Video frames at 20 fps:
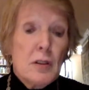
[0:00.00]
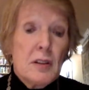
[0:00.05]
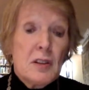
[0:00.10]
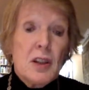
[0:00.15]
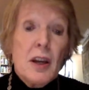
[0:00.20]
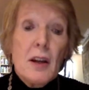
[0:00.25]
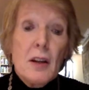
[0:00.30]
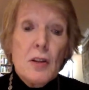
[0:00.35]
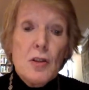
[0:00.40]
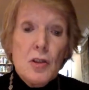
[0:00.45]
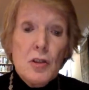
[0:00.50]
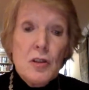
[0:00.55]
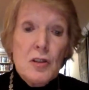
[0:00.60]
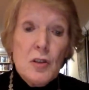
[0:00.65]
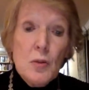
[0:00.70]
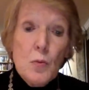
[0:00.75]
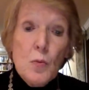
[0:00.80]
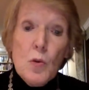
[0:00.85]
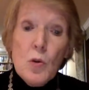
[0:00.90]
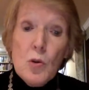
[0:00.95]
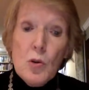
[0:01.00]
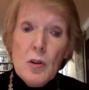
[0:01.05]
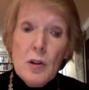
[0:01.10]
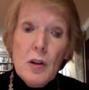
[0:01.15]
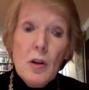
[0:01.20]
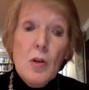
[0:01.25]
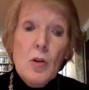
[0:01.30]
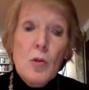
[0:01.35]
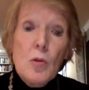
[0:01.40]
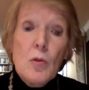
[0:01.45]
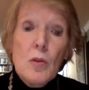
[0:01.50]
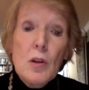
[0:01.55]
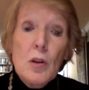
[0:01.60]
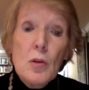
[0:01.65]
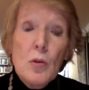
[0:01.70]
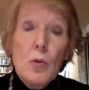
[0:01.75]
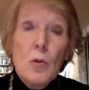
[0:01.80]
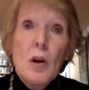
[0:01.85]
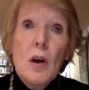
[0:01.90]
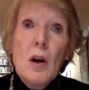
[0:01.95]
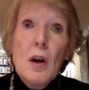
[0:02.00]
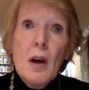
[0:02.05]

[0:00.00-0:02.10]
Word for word: intelligence in war, and a whole new